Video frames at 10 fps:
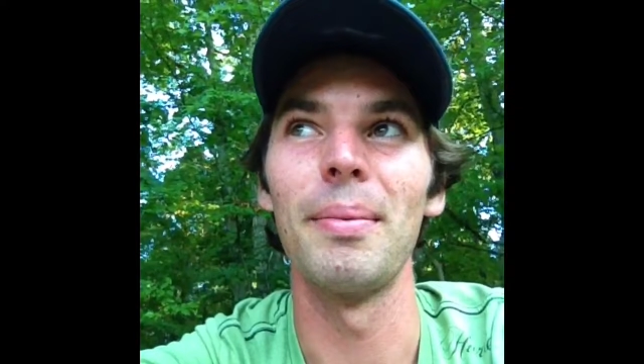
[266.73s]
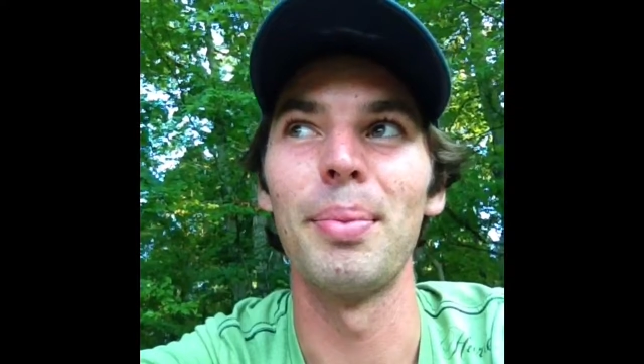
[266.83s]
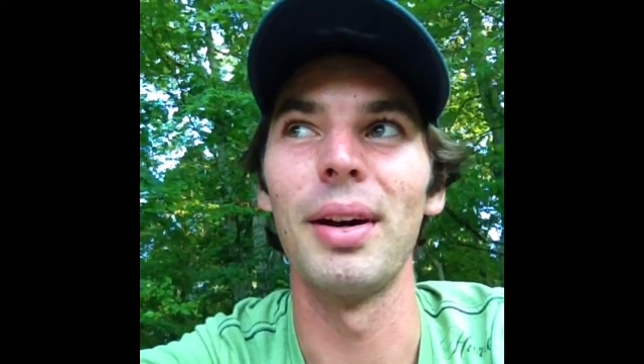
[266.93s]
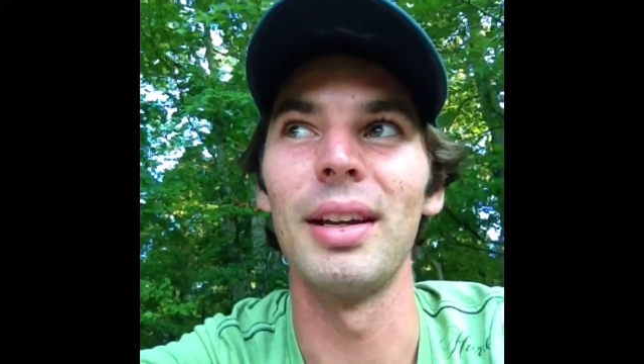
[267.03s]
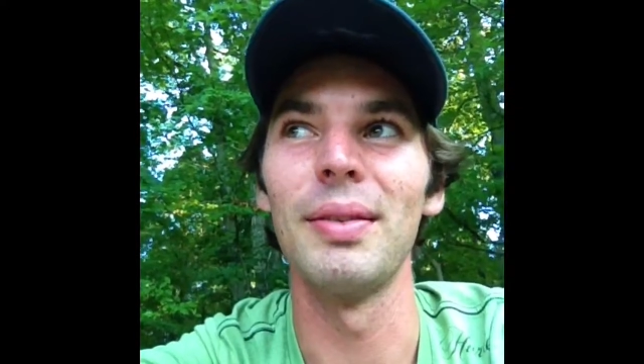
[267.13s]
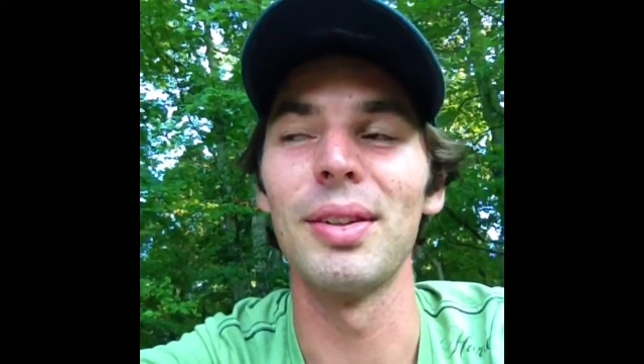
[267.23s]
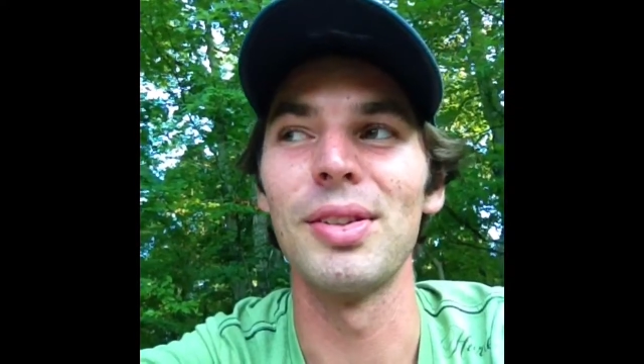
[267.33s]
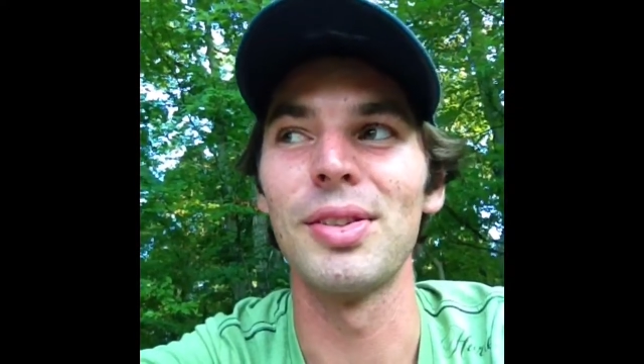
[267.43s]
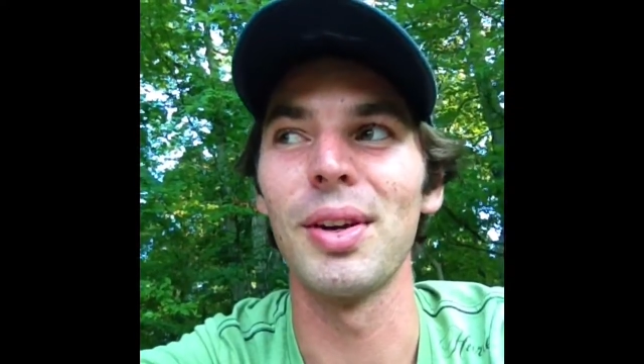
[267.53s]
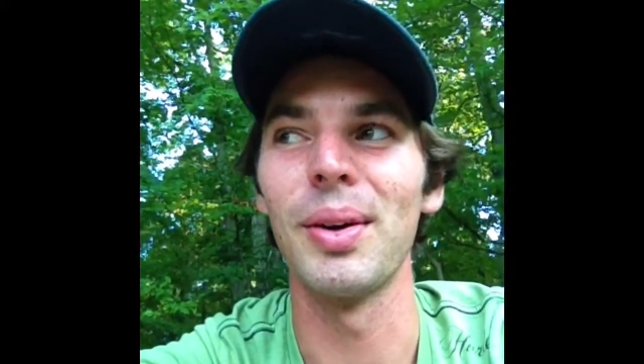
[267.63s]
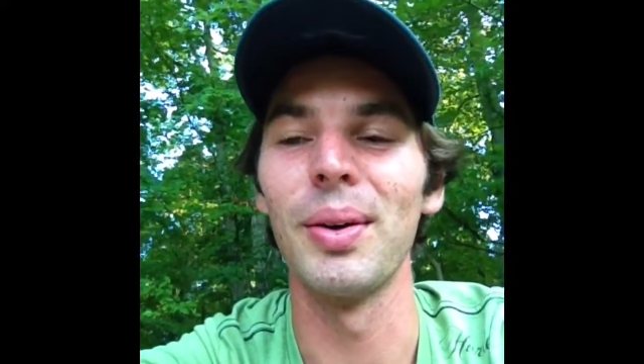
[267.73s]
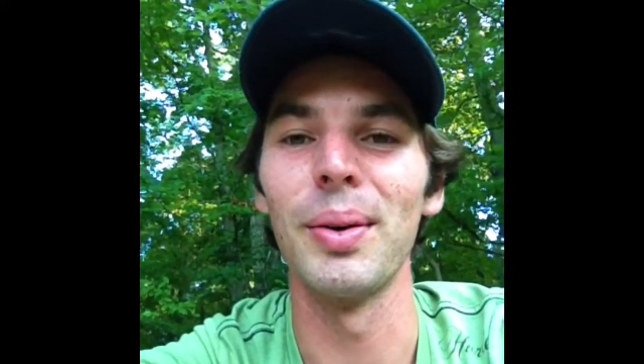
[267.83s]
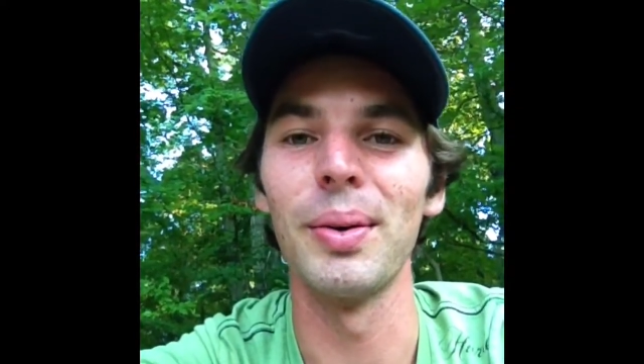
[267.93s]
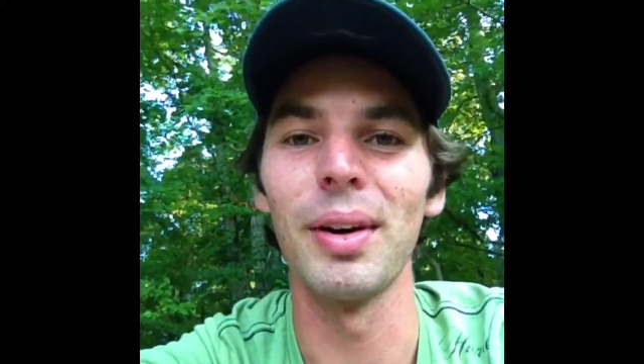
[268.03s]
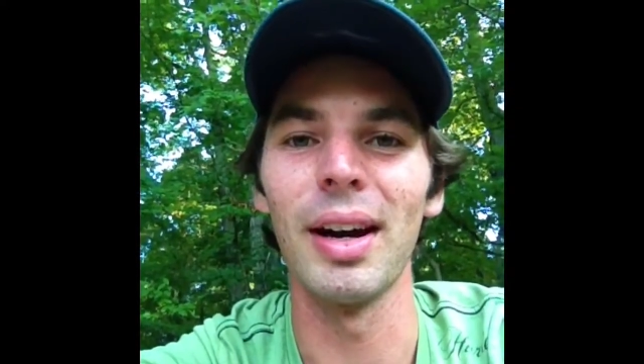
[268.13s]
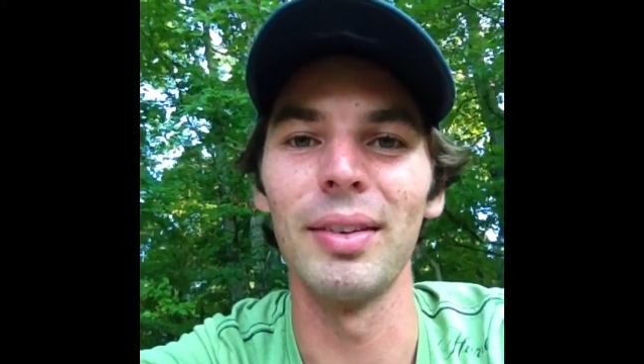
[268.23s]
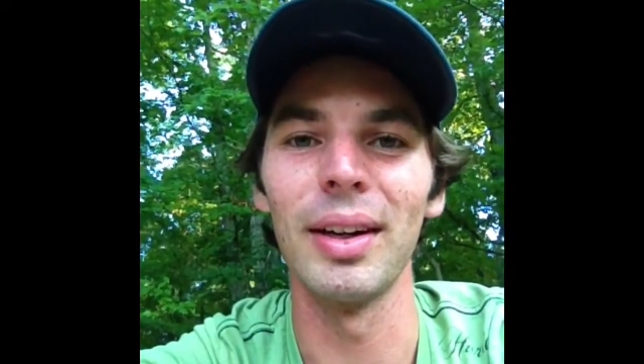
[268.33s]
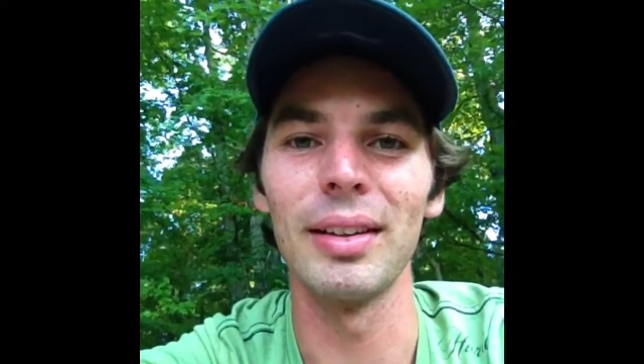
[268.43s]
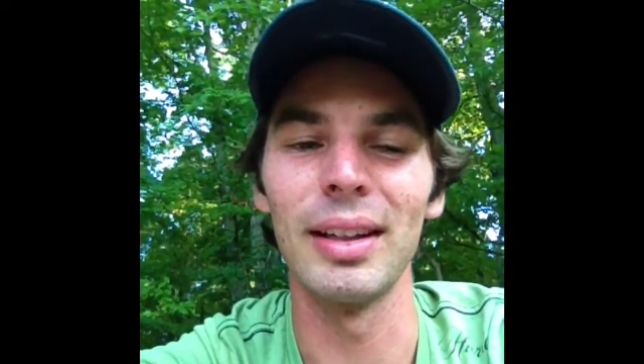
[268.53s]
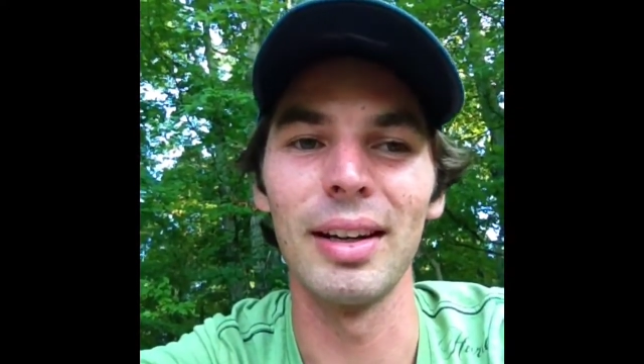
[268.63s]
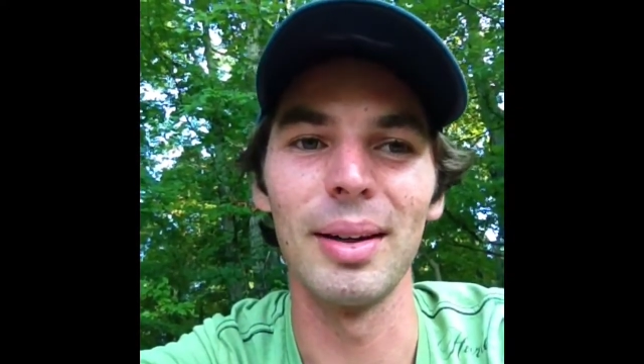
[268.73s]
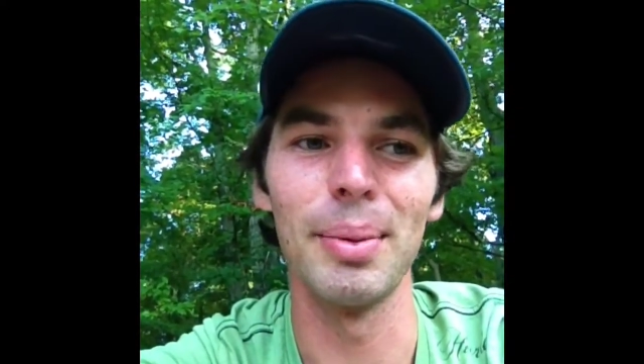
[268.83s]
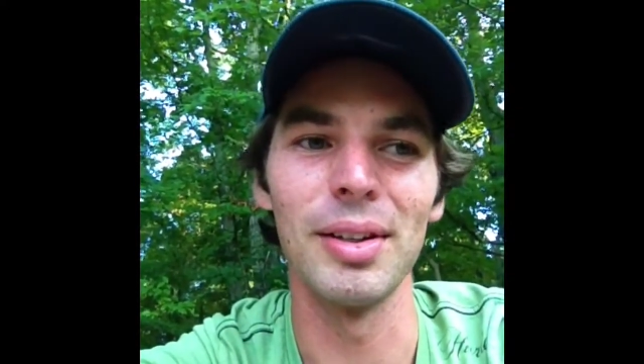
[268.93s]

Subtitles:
but even so, I'd likely end up